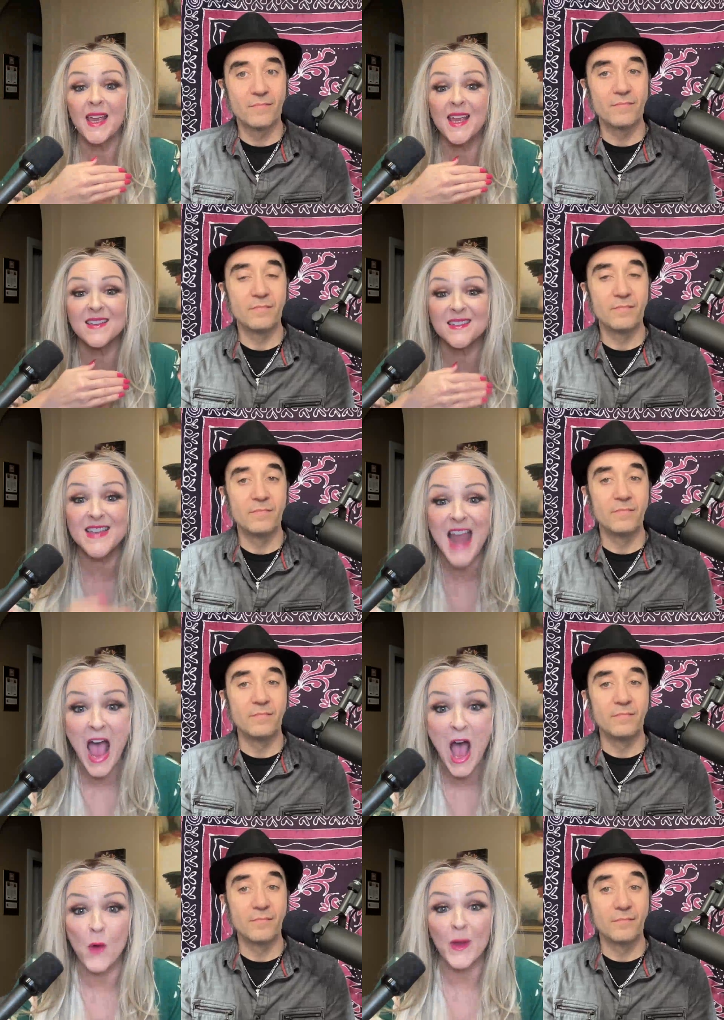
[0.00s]
Speaker 1: he is
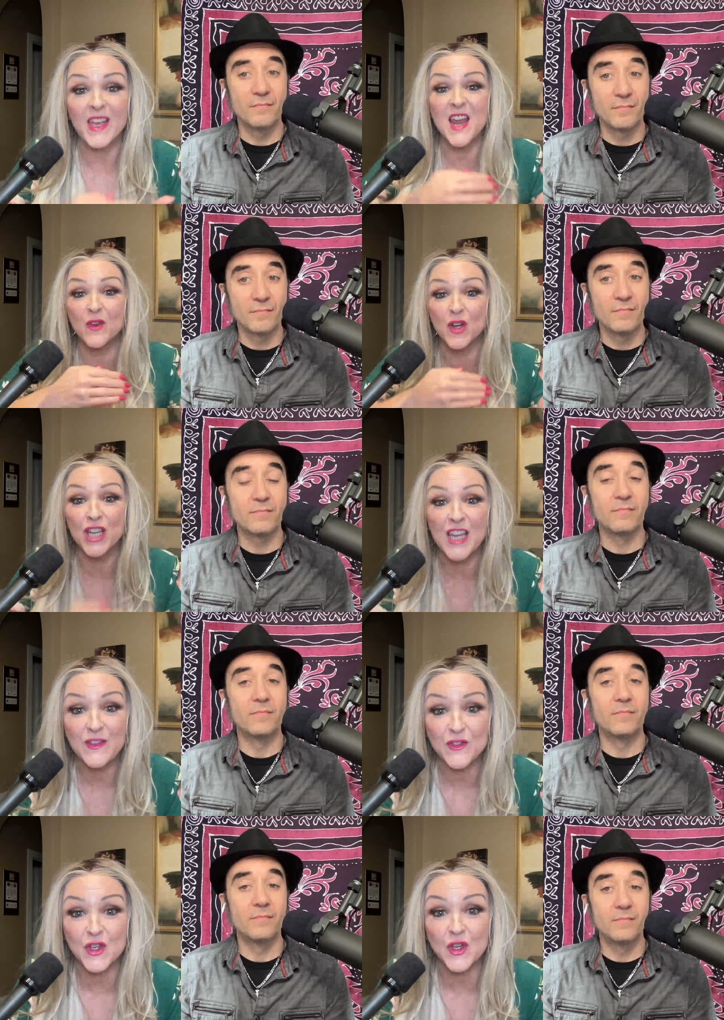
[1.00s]
now, he never
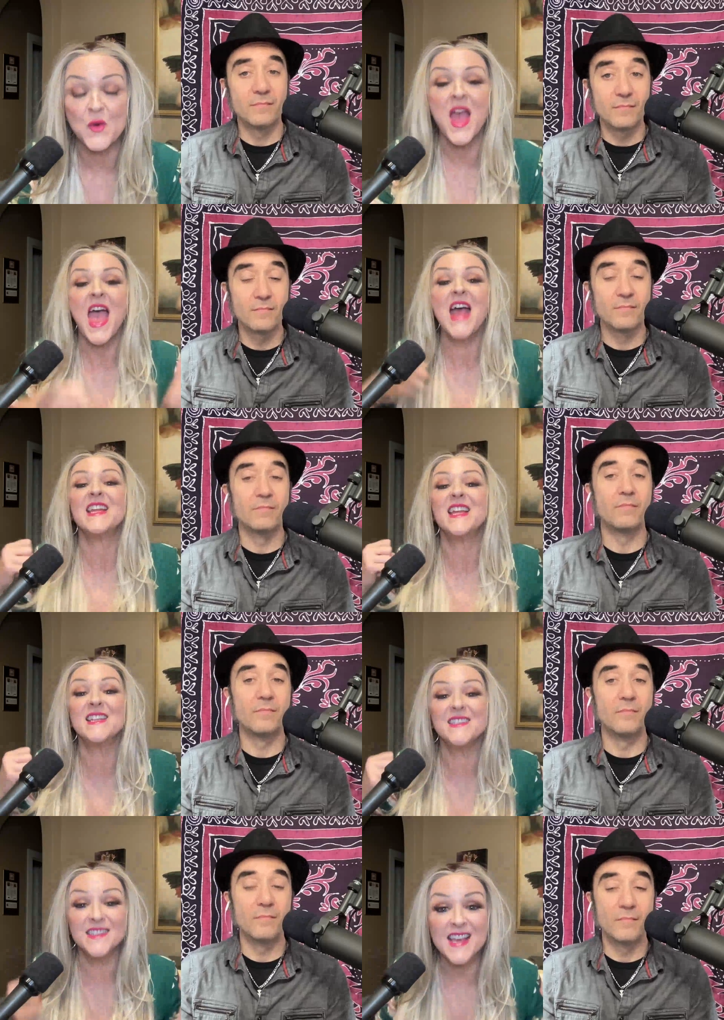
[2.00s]
leaves you, and he
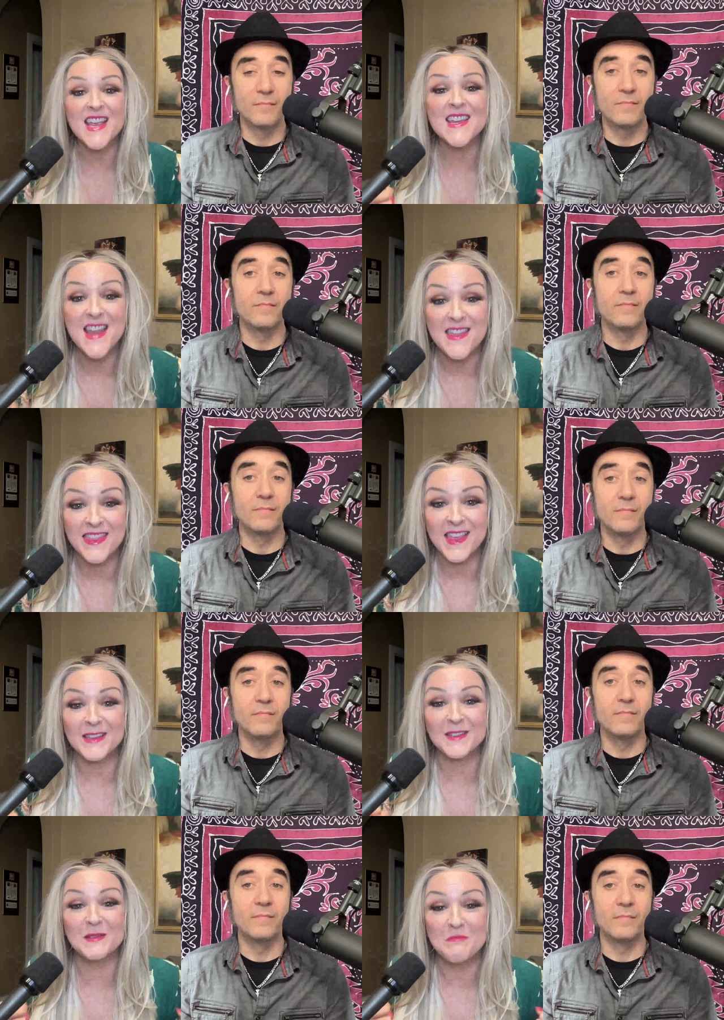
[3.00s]
is in
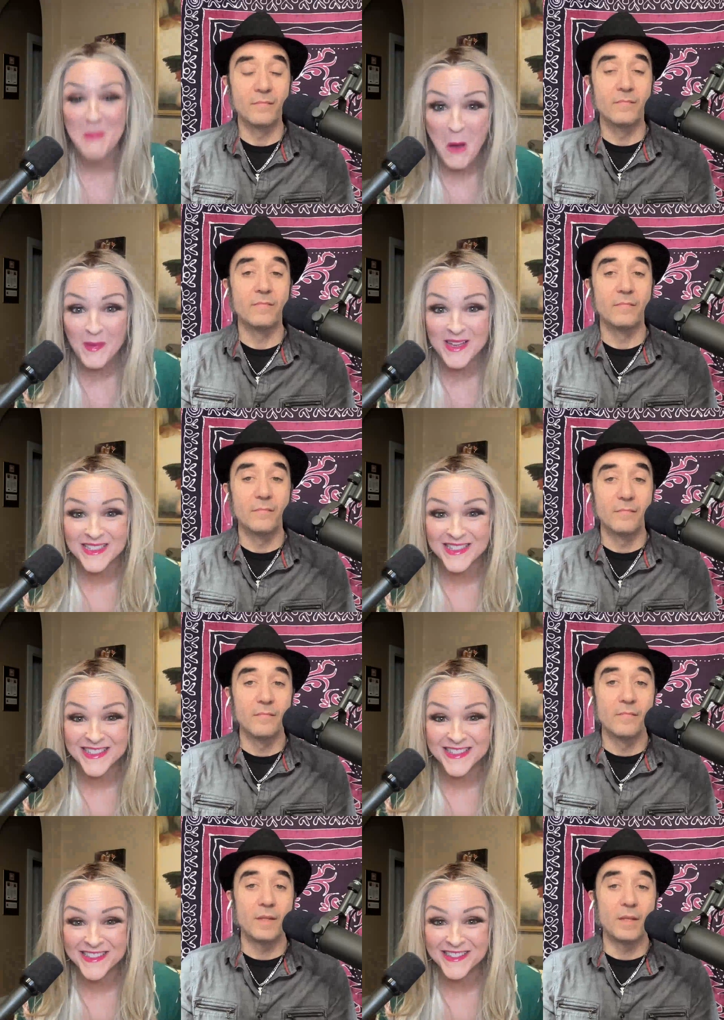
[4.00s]
this moment.
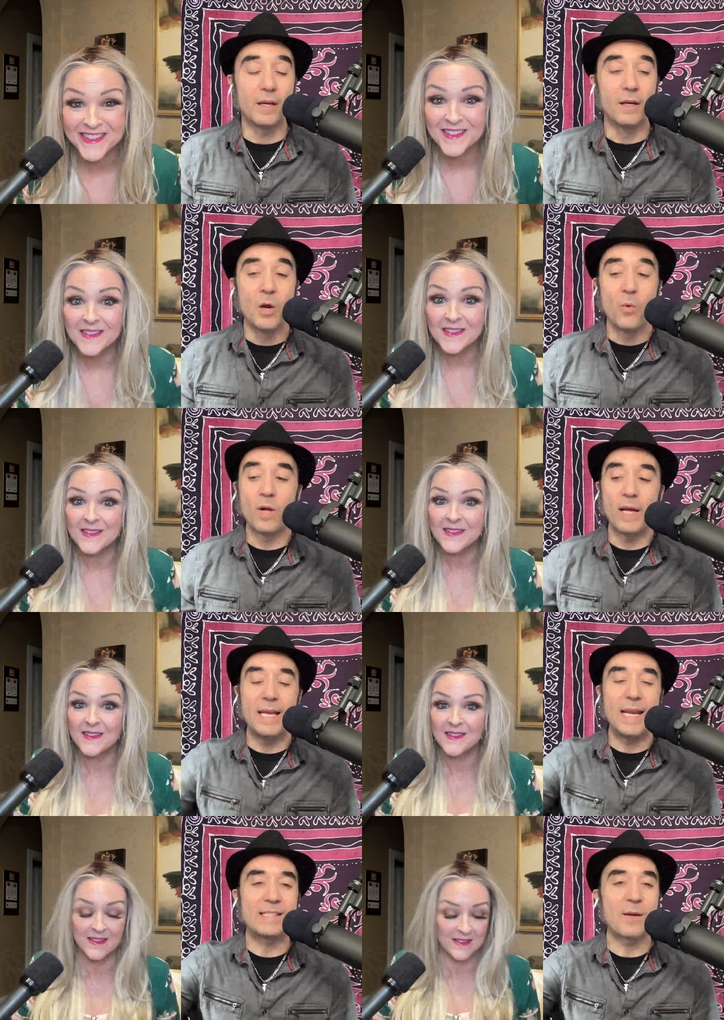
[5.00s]
Yeah.
Speaker 2: Well,
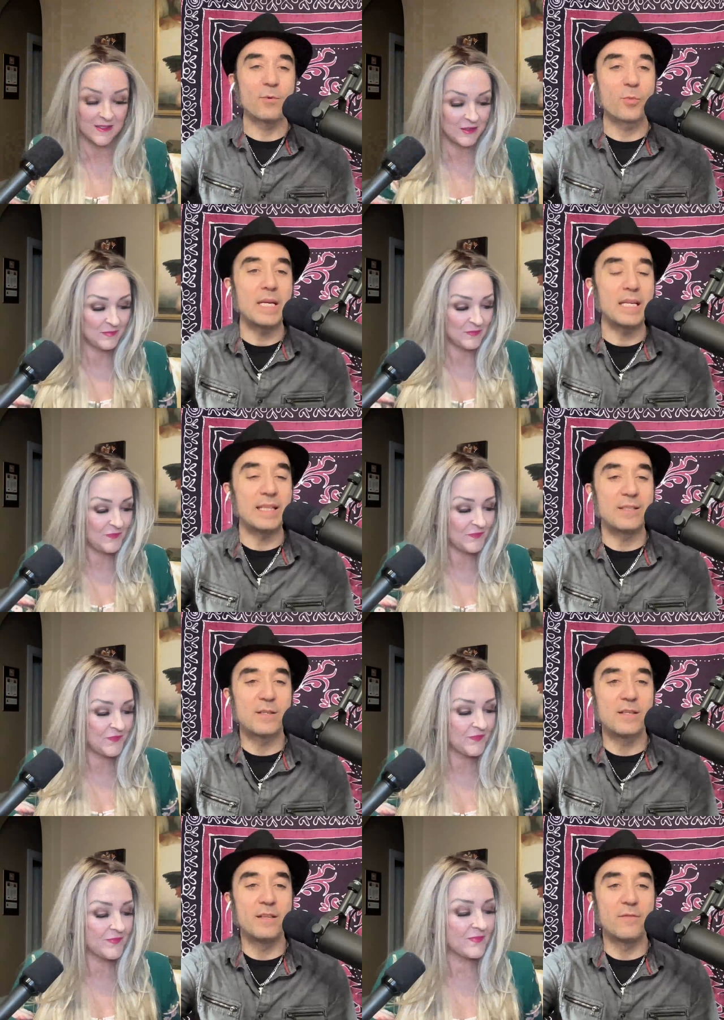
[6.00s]
and as I was reading this
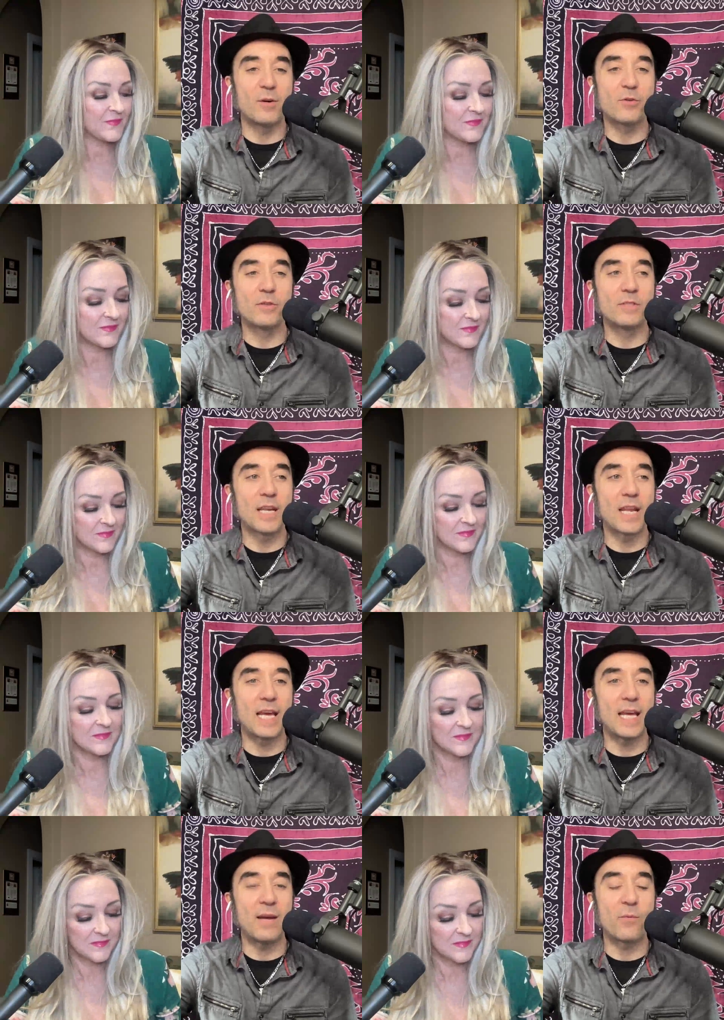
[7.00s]
devotional
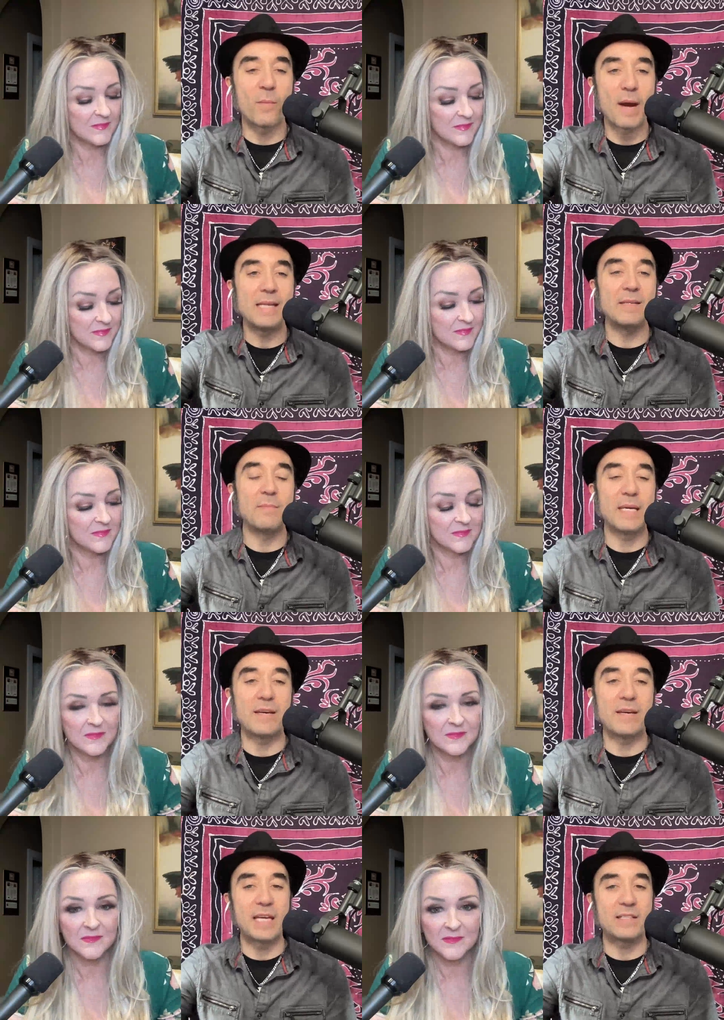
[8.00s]
today, it reminded me
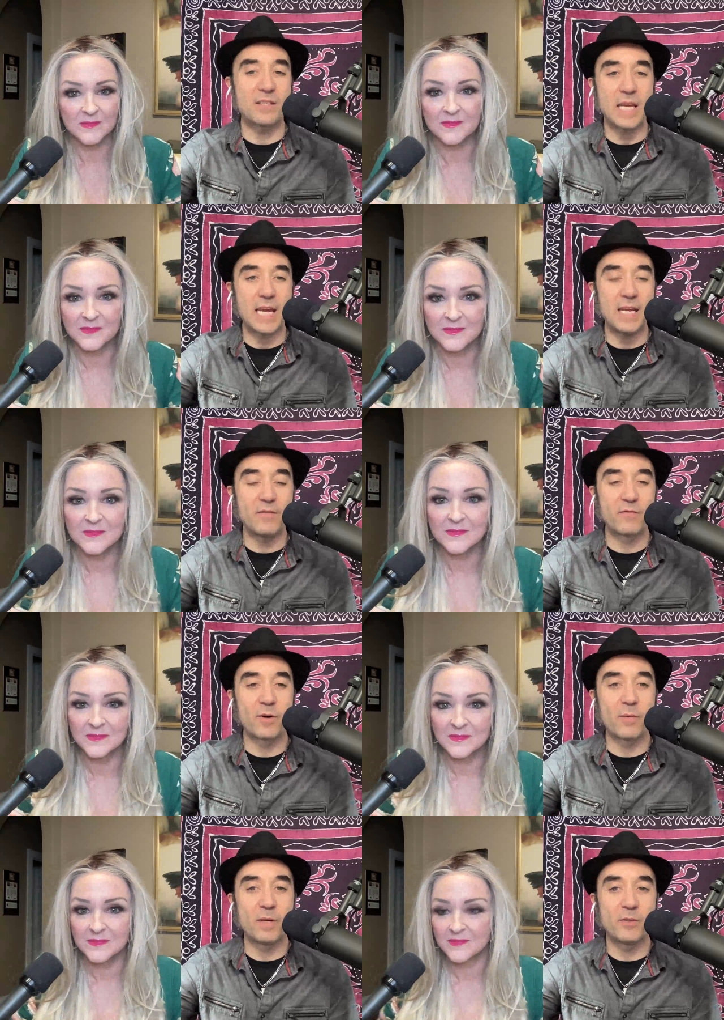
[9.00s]
of that scene
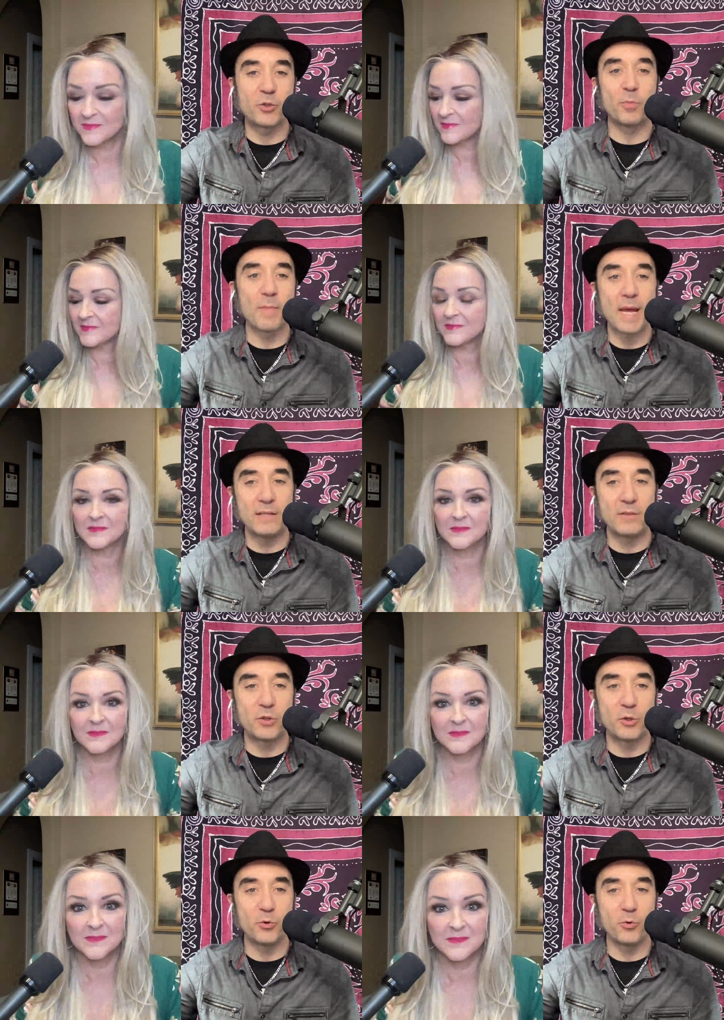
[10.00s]
from Superman
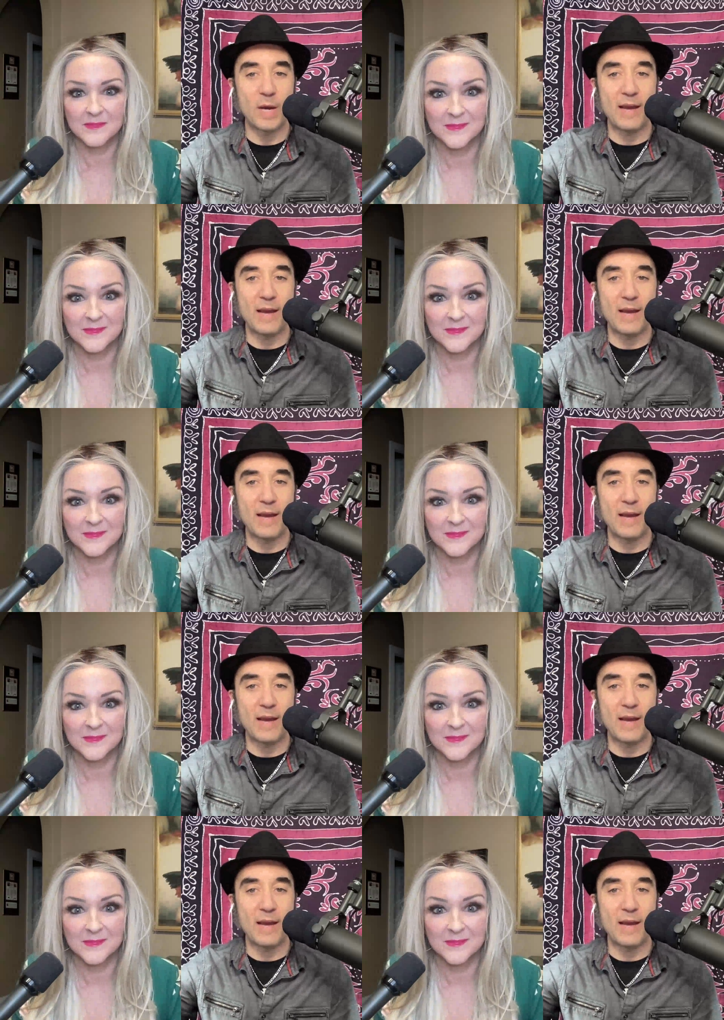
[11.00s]
2